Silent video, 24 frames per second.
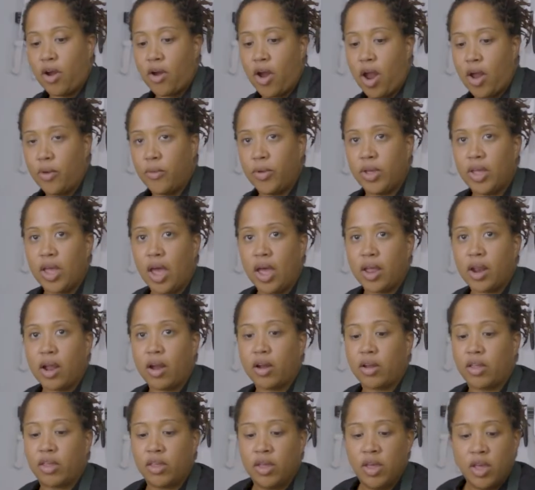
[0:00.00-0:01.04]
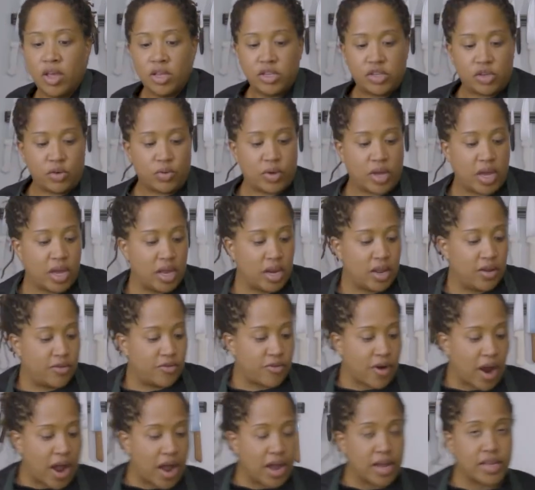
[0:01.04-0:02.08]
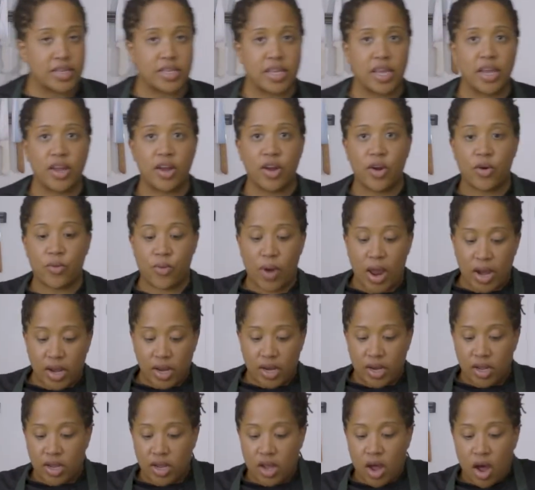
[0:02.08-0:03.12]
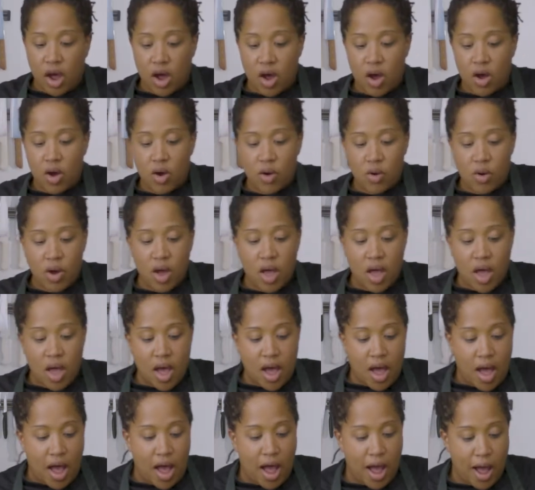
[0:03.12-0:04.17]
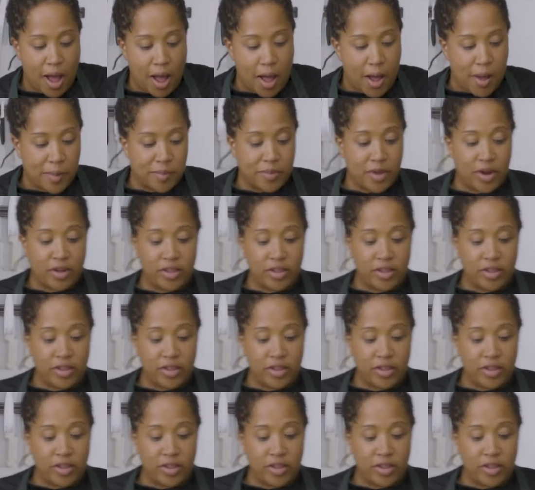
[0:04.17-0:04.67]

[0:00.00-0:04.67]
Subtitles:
right, we got our zucchini fries here ready to go. They're